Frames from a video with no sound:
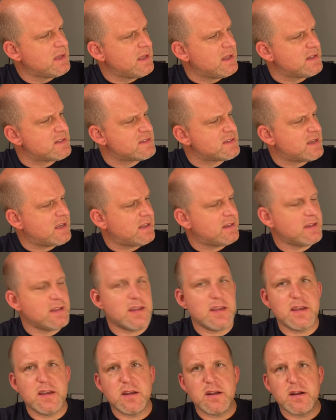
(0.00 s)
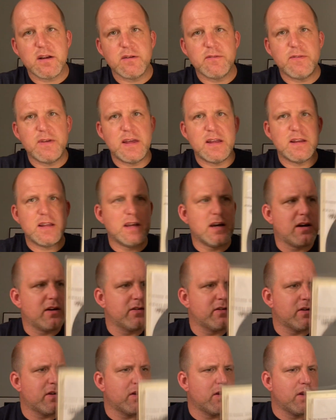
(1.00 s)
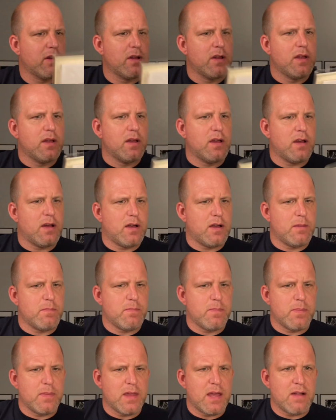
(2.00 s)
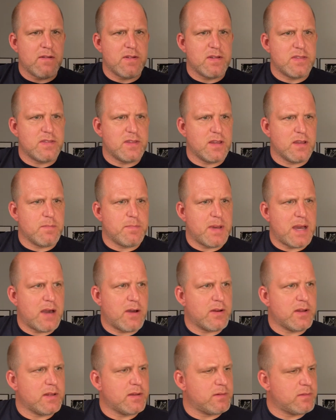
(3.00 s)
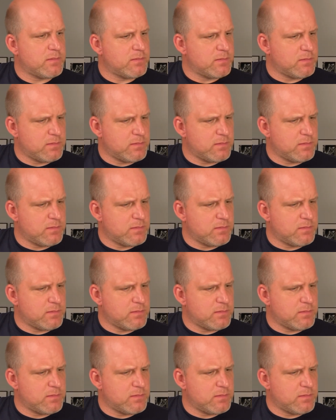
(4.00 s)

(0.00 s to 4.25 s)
It's got the ear, avant-garde, everything about it.